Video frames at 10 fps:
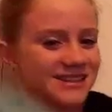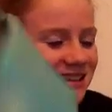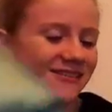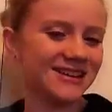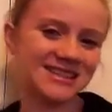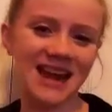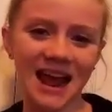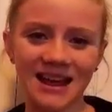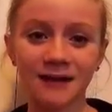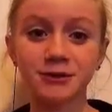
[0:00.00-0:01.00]
so
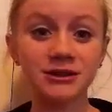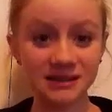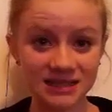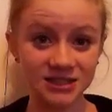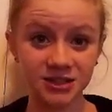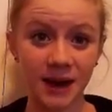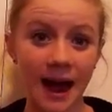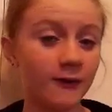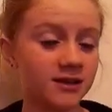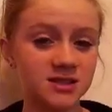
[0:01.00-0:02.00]
today I'm going to teach you
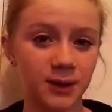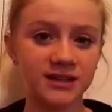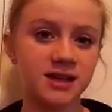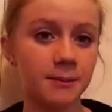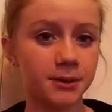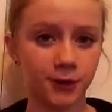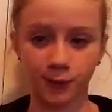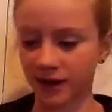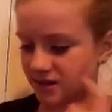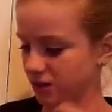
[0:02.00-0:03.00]
how to spice up your
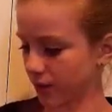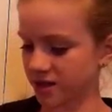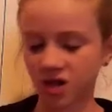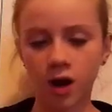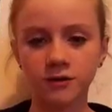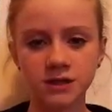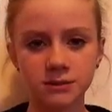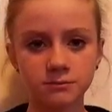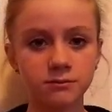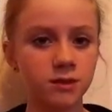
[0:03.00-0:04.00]
ways to wear scarves.
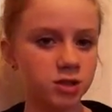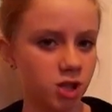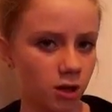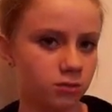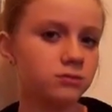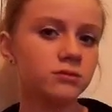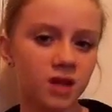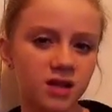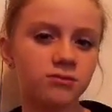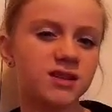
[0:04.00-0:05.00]
So
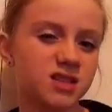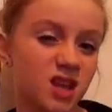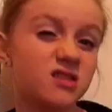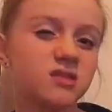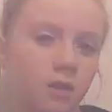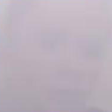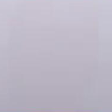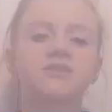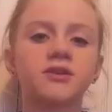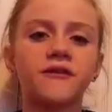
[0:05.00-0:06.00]
let, us get started.
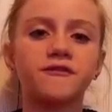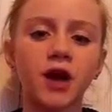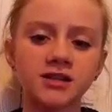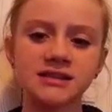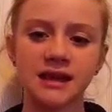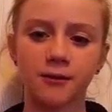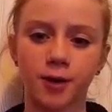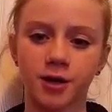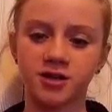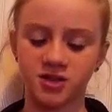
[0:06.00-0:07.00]
Okay, so the first thing
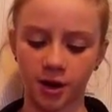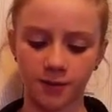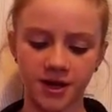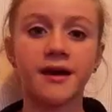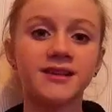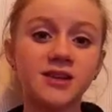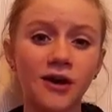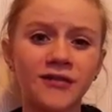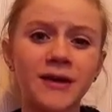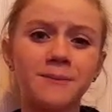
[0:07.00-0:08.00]
we're going to start with is
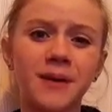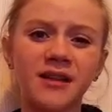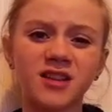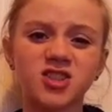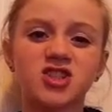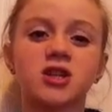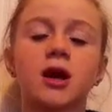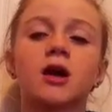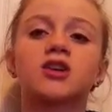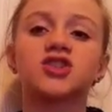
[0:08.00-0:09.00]
called the embellished
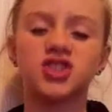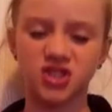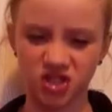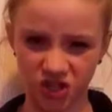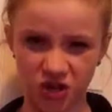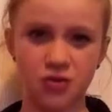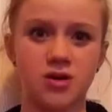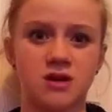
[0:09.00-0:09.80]
snood.